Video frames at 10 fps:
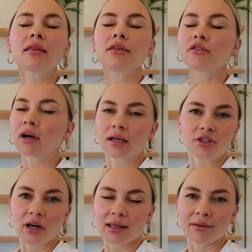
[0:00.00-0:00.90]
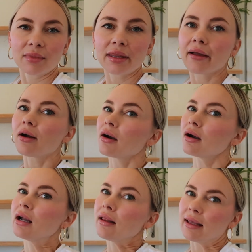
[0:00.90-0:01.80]
you've got to try them. They
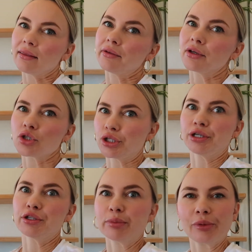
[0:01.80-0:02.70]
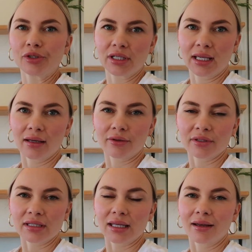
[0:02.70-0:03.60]
are like the luxurious bougie
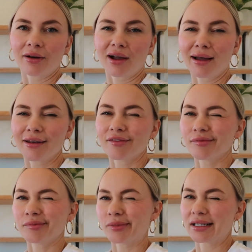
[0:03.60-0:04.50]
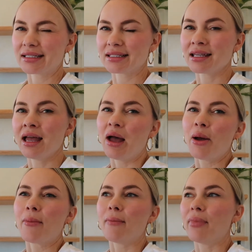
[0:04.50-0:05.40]
candles and they are kind of pricey,
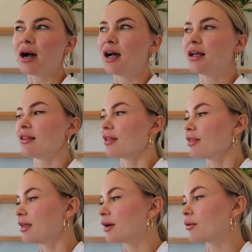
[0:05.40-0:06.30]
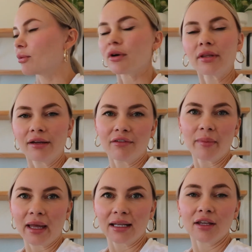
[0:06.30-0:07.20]
but they are worth every
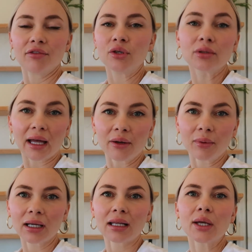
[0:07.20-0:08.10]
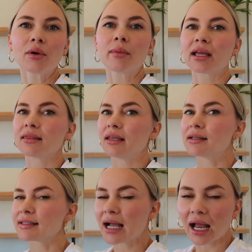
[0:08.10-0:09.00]
penny. If you light one, it will make the
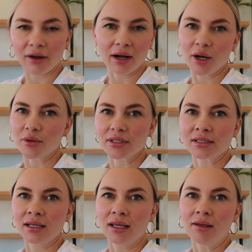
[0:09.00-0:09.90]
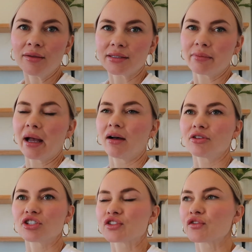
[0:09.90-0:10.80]
entire house smell
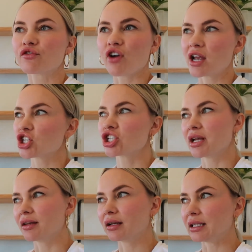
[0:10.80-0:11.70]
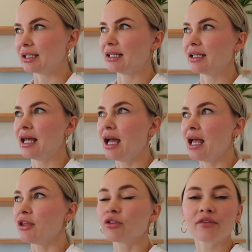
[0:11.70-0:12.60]
just fresh and clean.
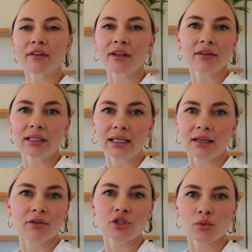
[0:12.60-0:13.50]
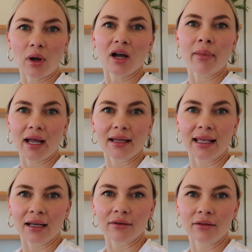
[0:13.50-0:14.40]
You don't even have to have it lit if you just walk by a
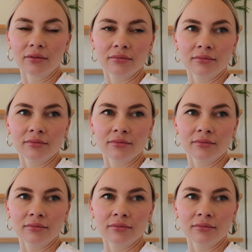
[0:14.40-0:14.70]
candle.